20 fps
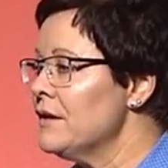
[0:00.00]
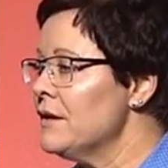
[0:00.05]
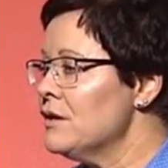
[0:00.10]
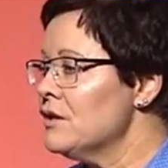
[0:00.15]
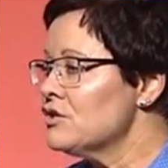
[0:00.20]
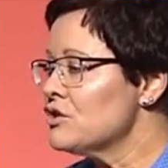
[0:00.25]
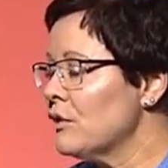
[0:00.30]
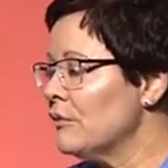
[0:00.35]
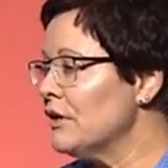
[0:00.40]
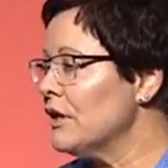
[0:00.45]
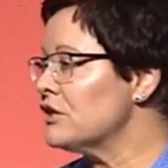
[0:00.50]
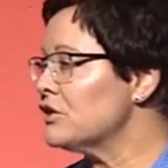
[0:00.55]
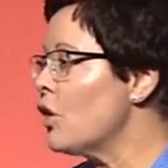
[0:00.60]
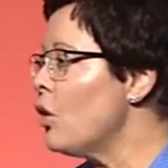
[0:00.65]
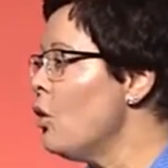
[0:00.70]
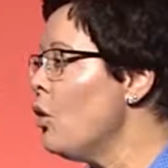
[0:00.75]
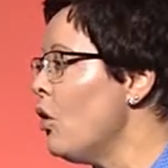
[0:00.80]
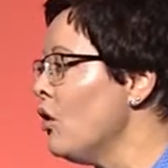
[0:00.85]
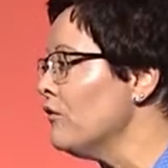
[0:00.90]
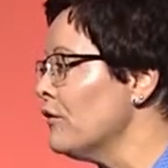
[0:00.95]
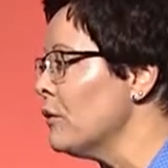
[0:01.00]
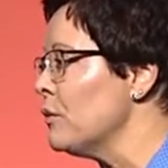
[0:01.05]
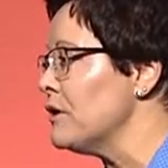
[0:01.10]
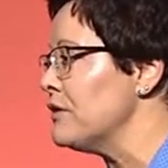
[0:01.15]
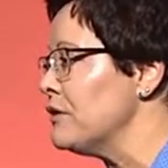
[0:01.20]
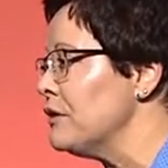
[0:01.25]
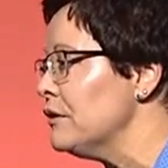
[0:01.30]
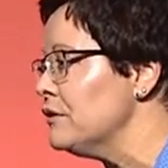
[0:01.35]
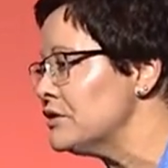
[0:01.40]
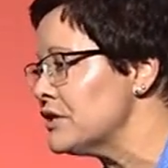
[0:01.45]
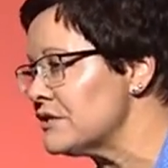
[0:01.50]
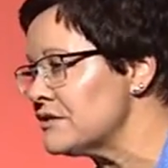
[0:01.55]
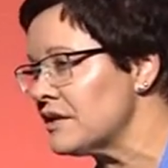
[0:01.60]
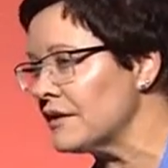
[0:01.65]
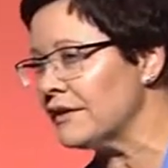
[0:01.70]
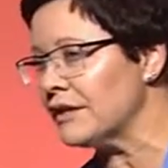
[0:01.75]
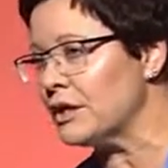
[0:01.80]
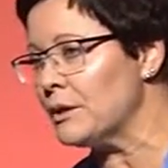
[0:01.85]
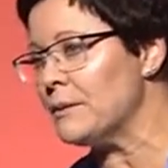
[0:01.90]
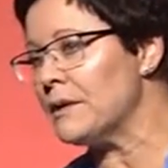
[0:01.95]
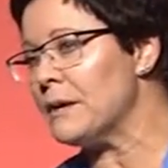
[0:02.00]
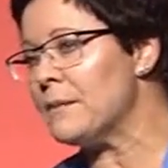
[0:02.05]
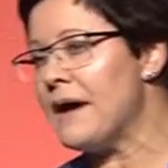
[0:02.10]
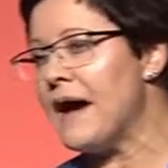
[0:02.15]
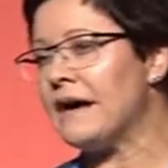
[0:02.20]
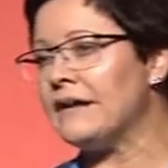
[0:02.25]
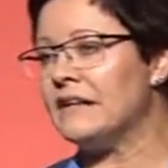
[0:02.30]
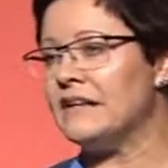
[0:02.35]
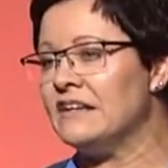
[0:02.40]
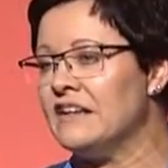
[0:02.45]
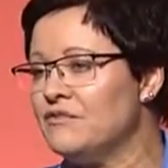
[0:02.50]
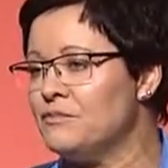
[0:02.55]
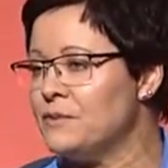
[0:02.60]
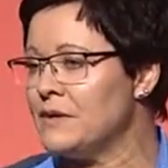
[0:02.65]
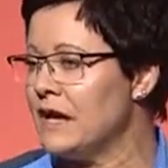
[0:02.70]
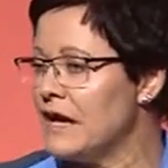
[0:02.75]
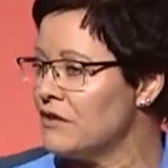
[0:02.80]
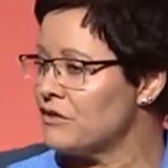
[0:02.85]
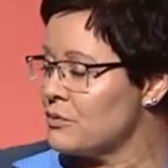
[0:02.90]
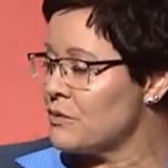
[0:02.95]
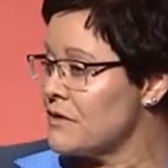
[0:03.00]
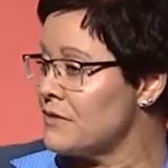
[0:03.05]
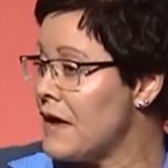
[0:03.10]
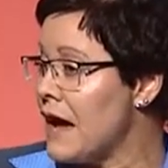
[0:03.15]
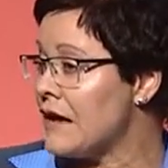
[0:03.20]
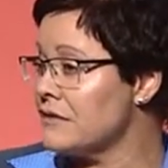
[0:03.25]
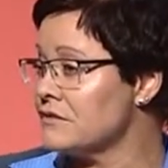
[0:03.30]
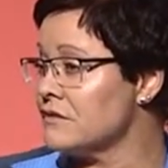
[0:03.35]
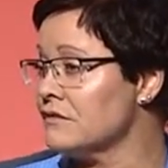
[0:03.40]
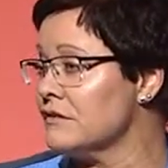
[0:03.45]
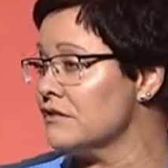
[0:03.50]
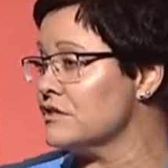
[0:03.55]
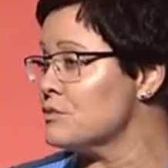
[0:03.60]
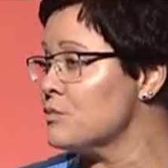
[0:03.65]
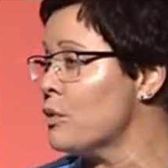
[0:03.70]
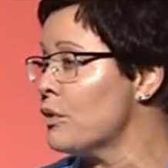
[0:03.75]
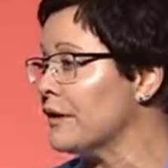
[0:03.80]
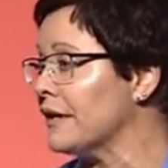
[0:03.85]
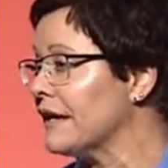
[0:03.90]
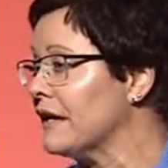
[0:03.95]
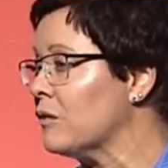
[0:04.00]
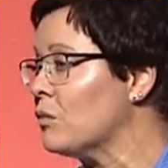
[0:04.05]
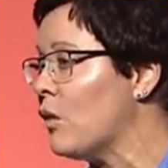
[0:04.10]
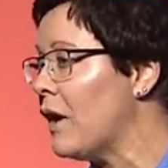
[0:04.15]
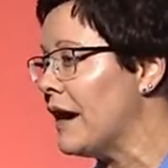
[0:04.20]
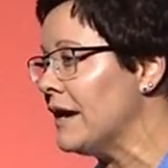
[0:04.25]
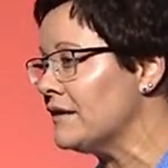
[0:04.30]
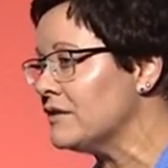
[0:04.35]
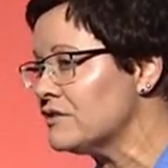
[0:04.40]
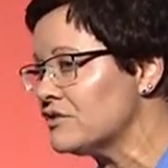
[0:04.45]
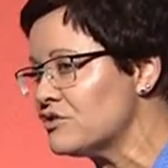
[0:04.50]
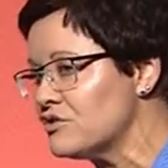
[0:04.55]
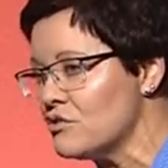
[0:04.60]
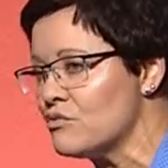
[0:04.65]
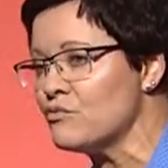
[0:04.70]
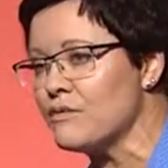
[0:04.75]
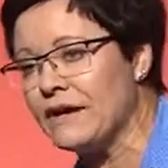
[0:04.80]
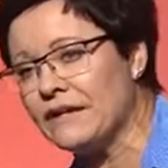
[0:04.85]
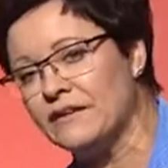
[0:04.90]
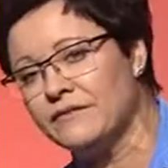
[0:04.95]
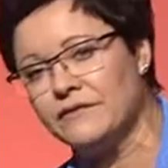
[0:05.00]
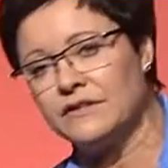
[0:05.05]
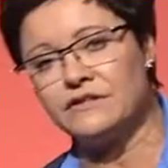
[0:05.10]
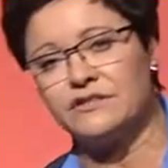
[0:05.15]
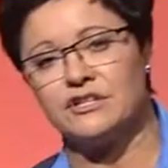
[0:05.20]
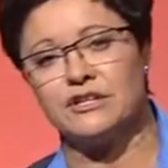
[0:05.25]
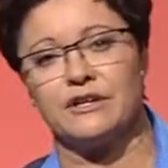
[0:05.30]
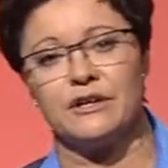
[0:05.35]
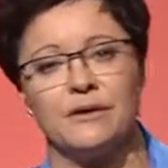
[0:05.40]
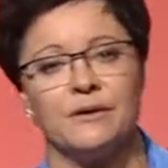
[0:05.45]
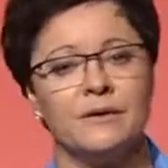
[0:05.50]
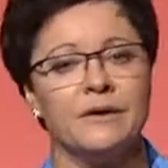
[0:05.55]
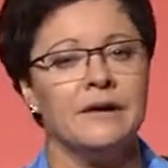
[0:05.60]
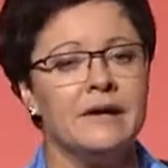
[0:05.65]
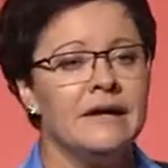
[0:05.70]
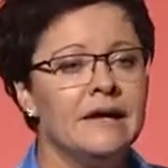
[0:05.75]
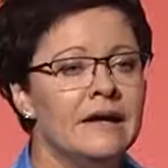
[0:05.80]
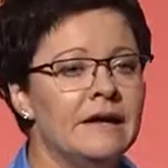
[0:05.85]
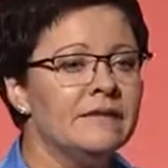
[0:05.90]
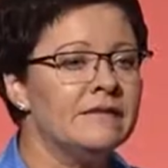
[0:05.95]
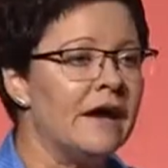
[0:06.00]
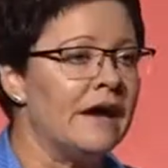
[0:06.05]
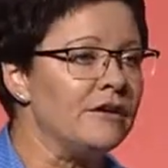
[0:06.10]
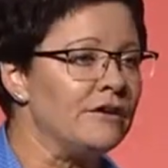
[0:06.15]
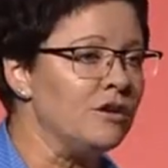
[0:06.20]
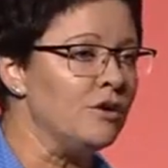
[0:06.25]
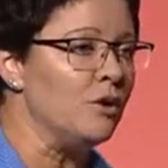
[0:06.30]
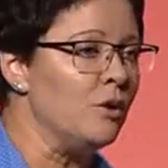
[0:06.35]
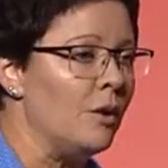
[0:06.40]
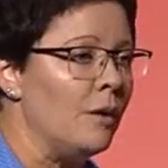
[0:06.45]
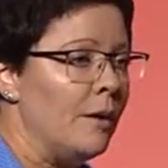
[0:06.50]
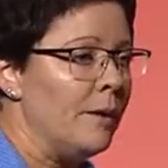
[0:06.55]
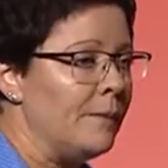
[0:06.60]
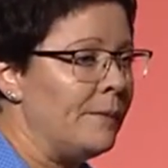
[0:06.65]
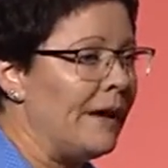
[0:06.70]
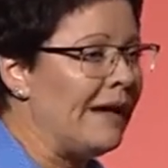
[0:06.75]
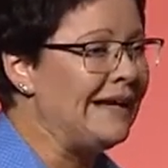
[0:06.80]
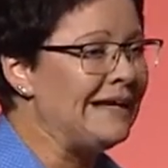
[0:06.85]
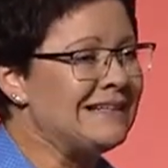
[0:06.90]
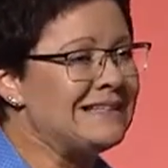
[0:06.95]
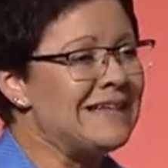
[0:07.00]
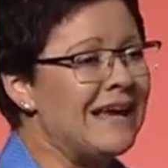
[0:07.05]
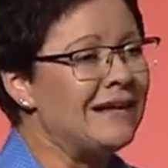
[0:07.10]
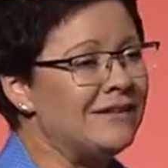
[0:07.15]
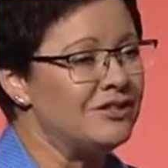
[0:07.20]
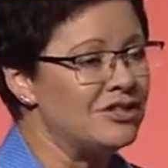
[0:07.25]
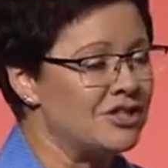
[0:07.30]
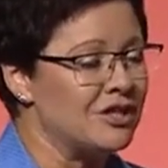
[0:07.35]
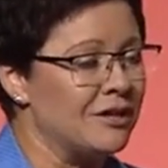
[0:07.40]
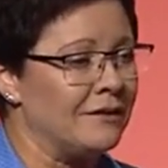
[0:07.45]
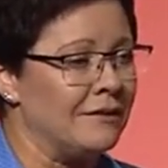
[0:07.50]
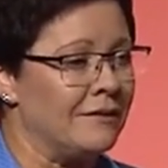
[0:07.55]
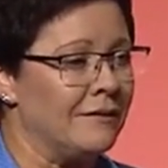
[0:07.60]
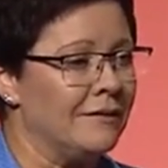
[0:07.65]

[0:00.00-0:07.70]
So I'm going to go over with you just a little bit about NFPA 3000 this morning and why it is so relevant to you that you pay attention,